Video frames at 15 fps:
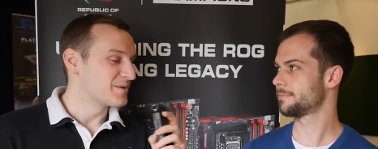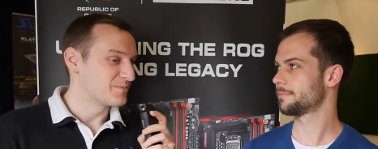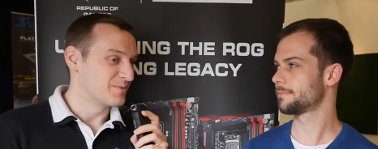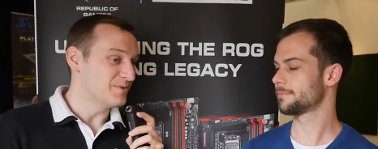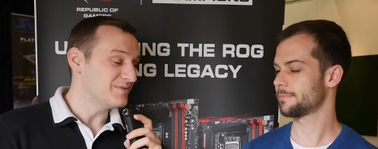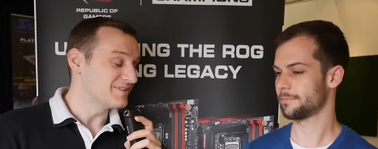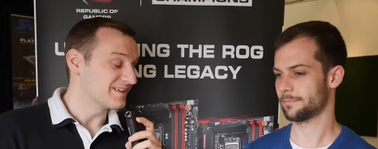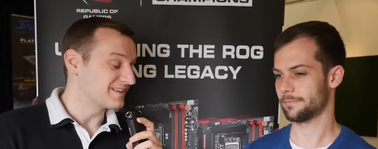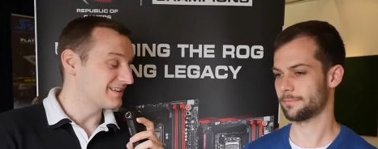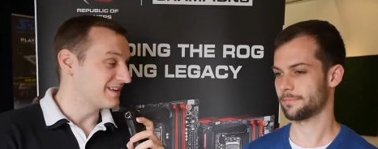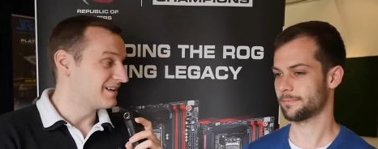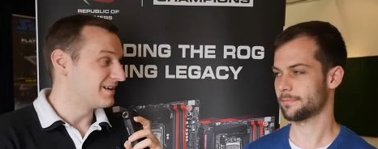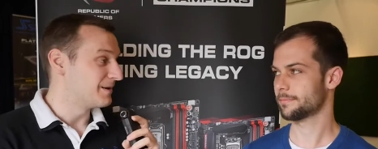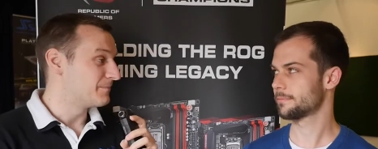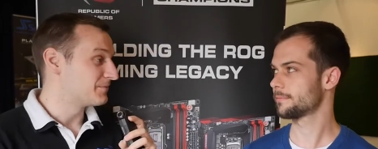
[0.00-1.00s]
Speaker 1: Perfect.
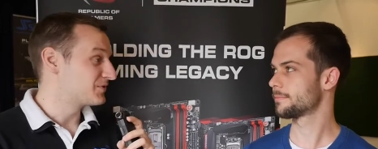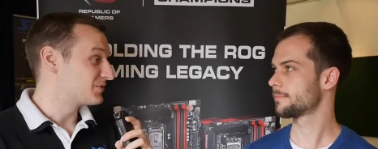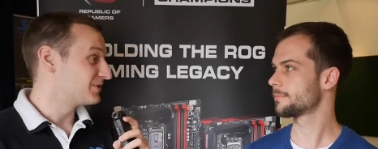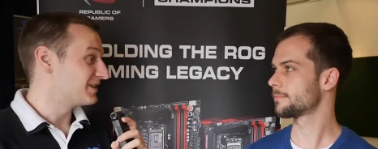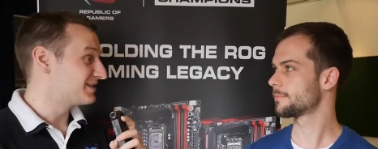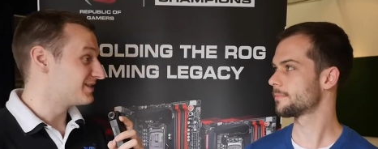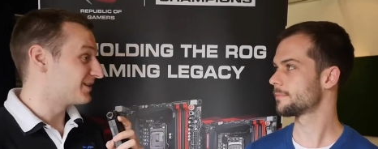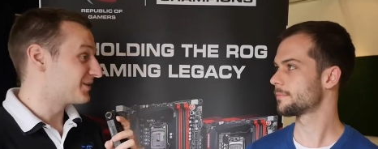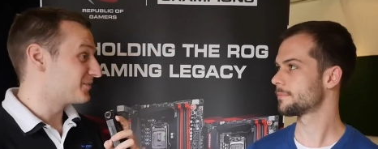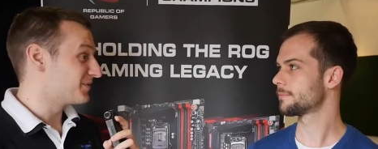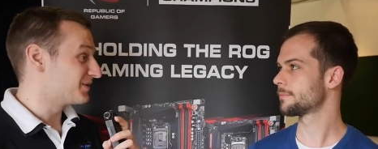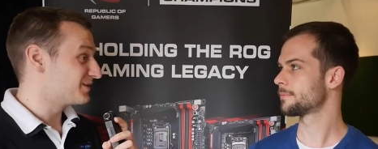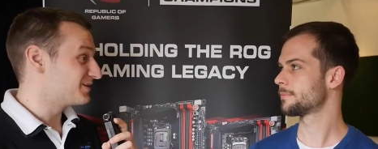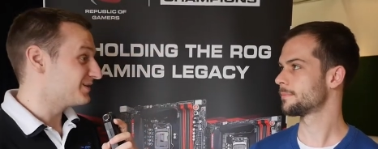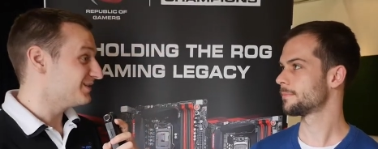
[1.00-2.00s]
Today's the
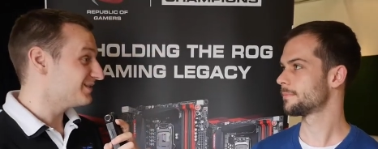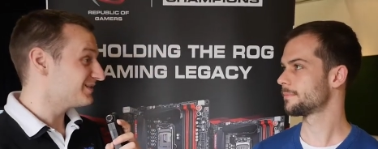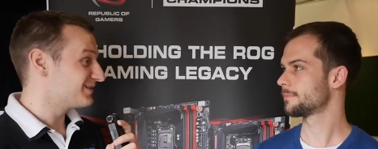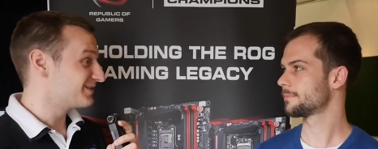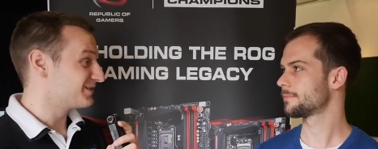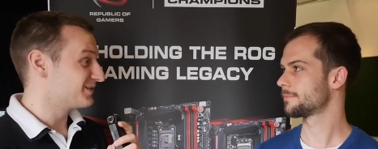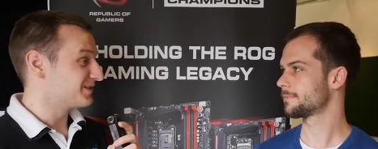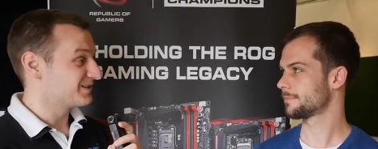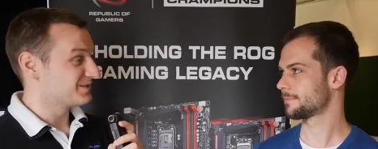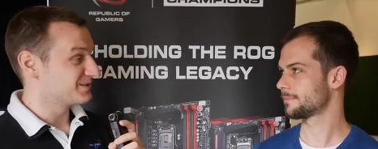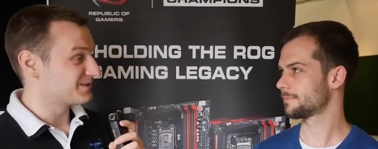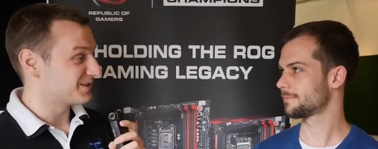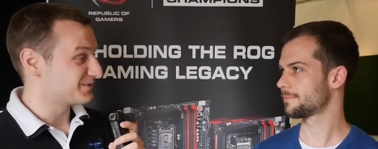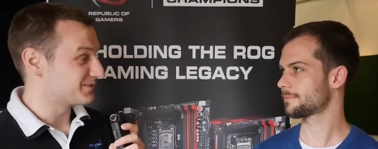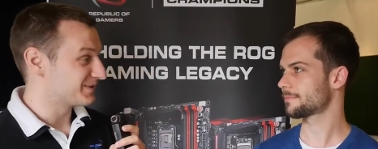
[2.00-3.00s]
competition. Do you think
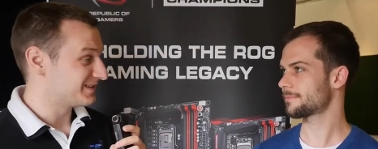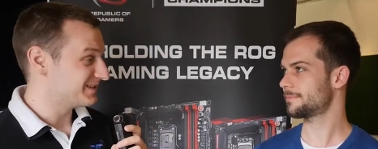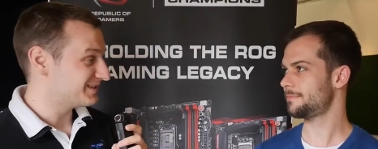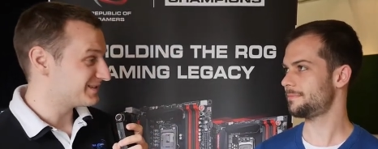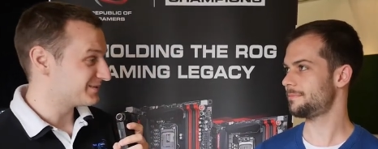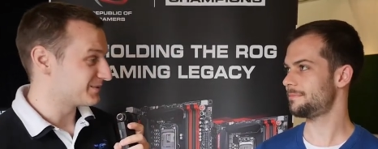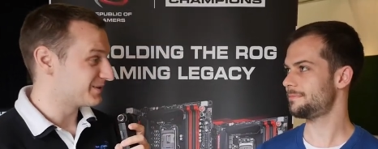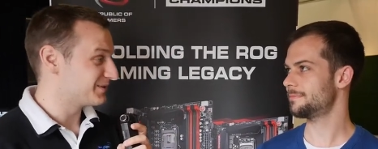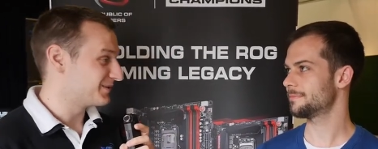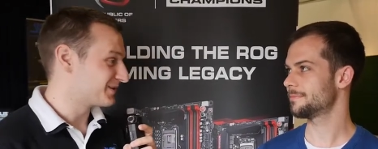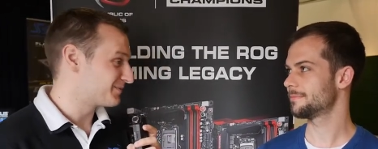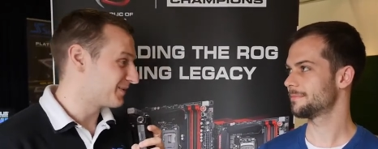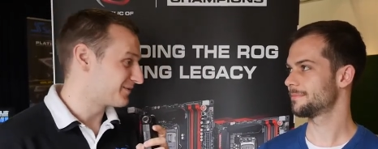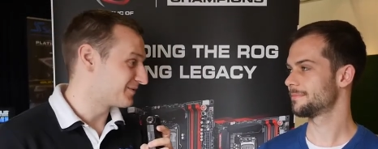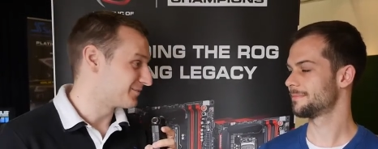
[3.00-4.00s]
you can win it? What do you
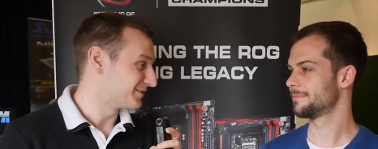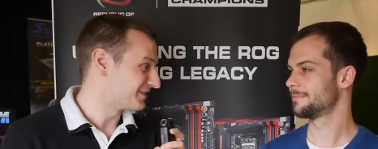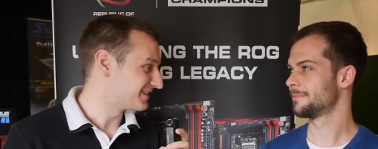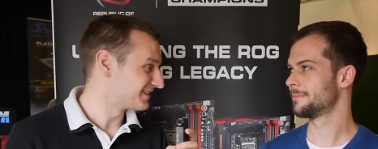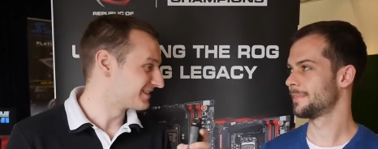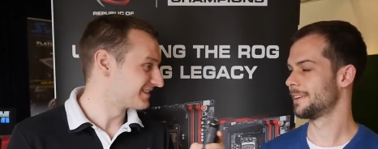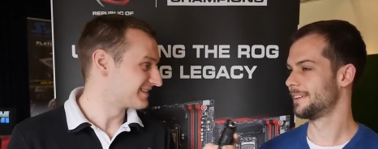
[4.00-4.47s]
expect from it?